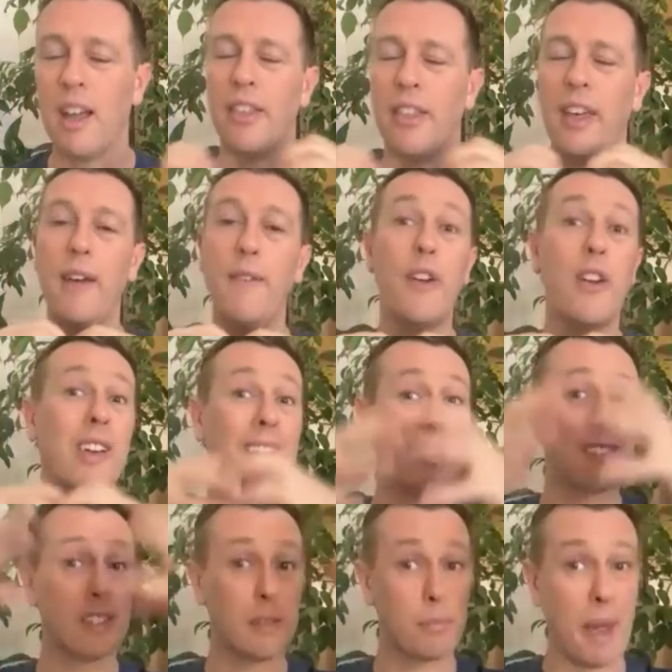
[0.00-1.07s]
They're very
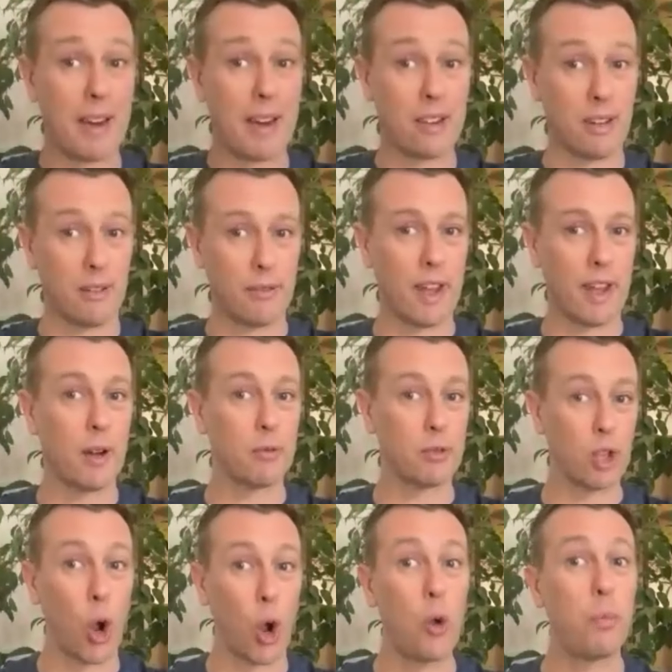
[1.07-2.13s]
expansive. They help
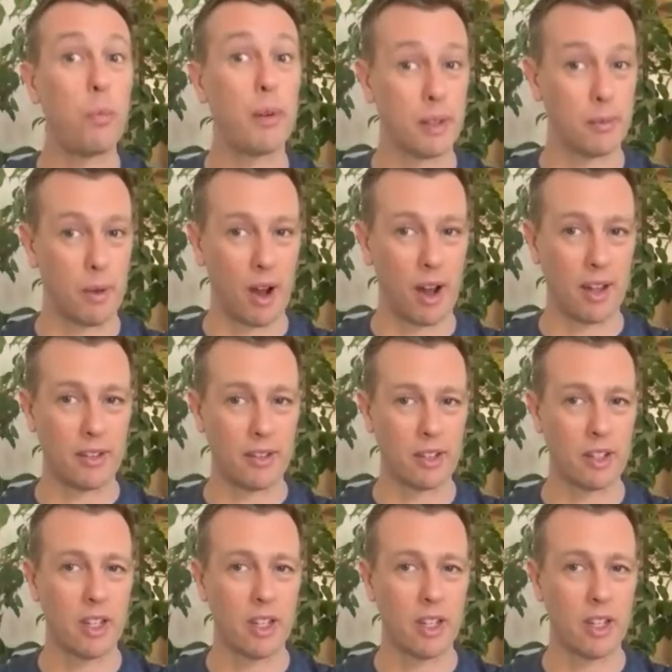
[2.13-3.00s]
to open the mind.